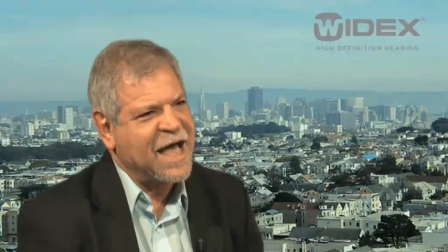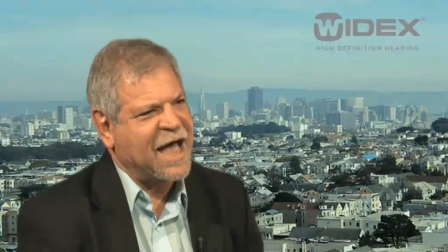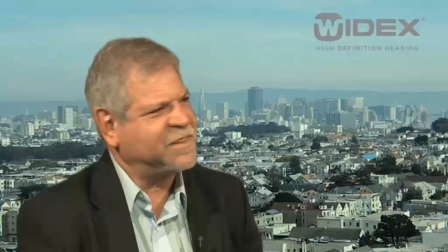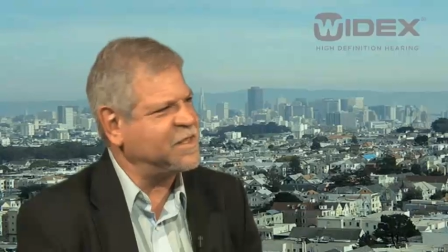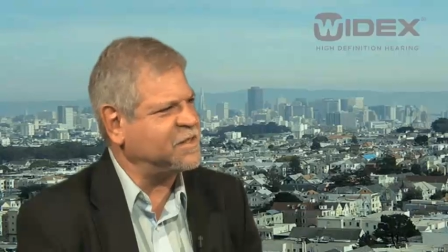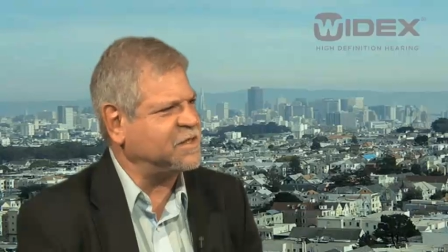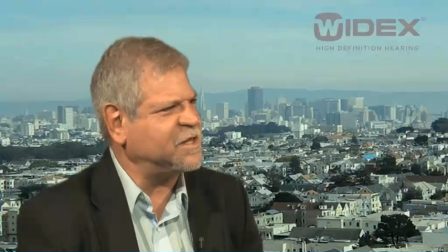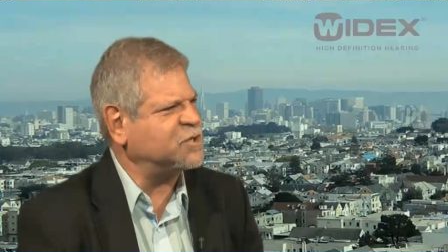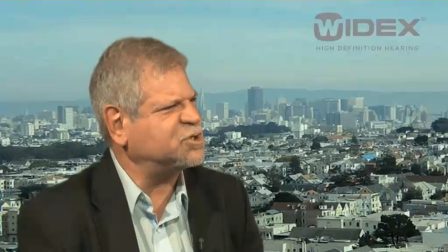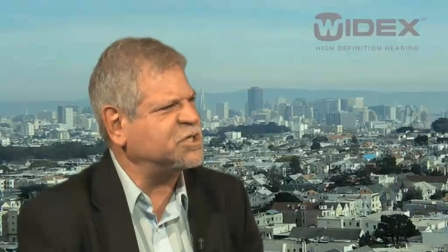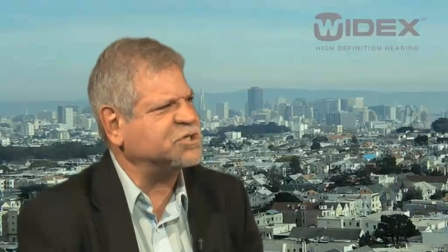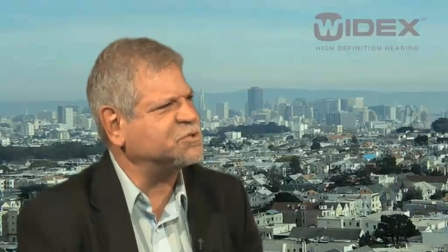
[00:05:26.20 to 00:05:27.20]
I think that
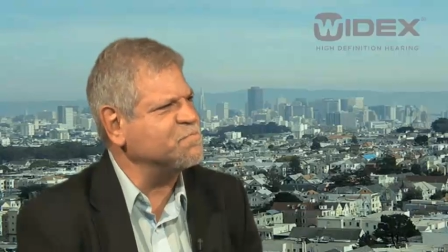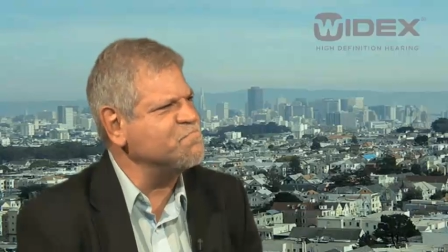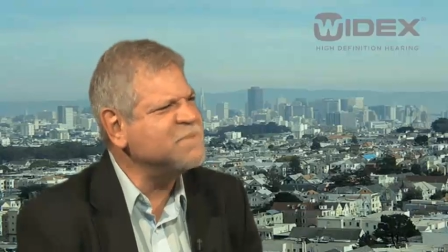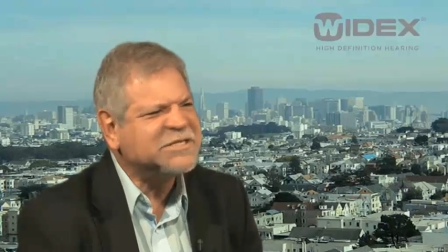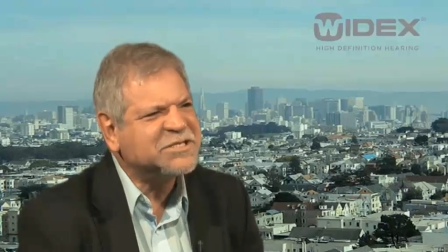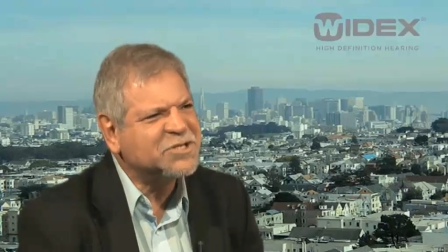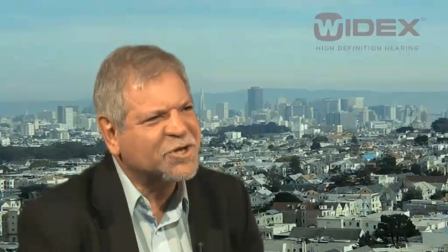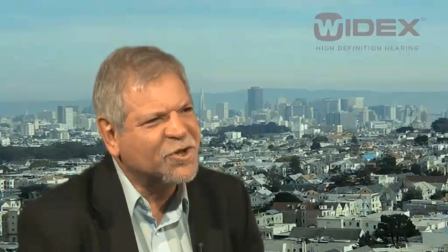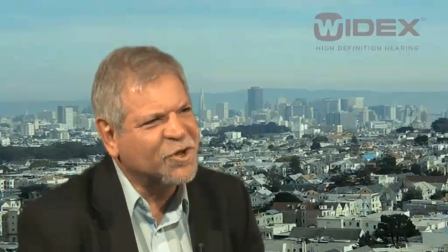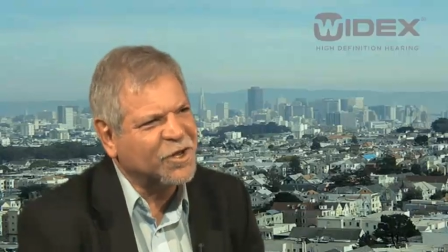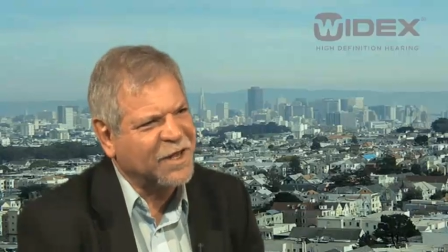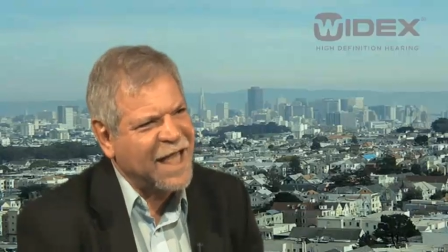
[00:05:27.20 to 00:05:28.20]
there's this
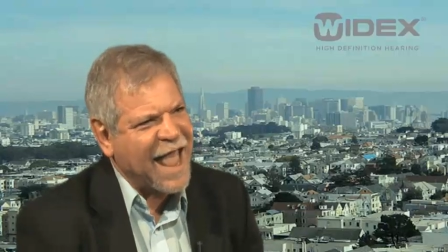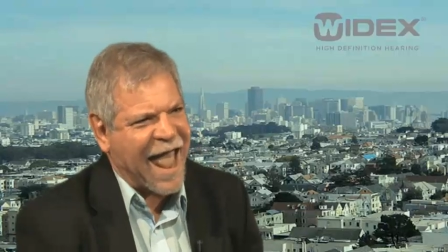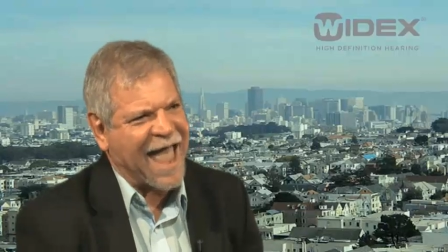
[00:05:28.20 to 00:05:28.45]
mystical